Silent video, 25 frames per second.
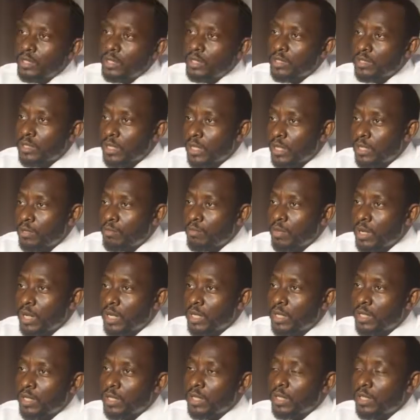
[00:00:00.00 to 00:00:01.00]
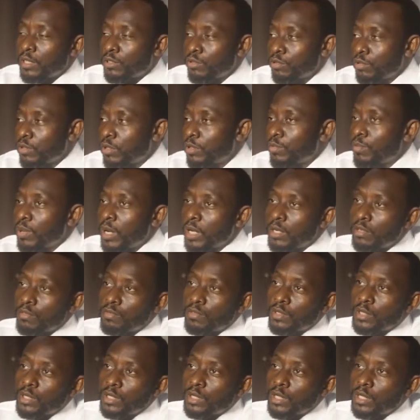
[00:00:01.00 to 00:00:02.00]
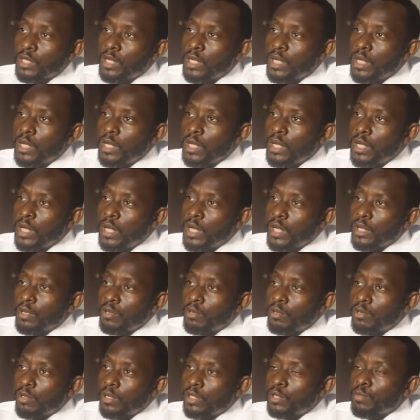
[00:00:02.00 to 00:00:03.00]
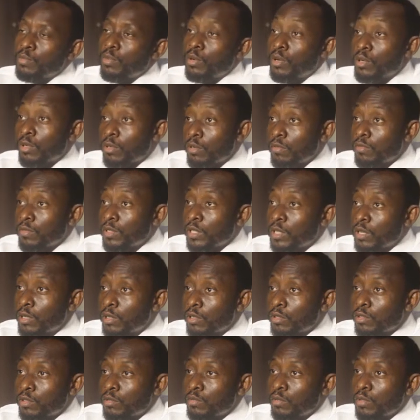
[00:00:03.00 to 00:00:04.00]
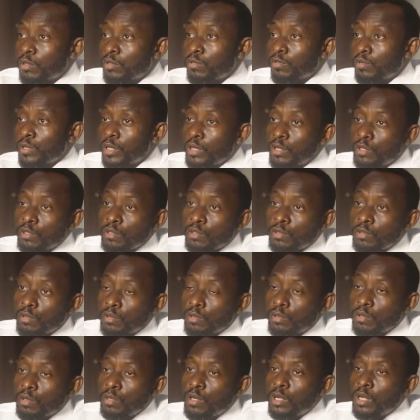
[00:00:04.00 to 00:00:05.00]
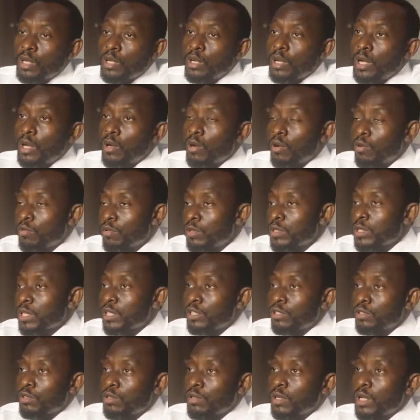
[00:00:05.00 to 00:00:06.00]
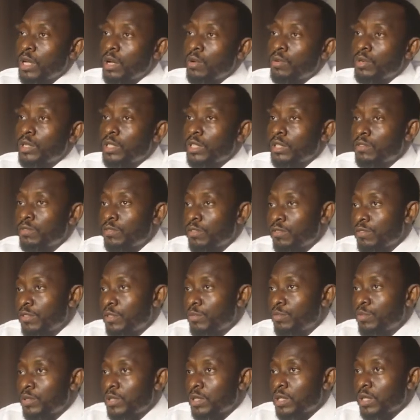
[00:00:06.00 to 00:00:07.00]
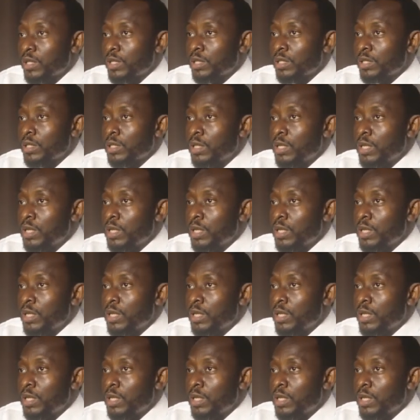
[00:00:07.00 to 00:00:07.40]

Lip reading: The Sterling Bank took part of the bulk of the cost, but we also always ensure that we take 50%.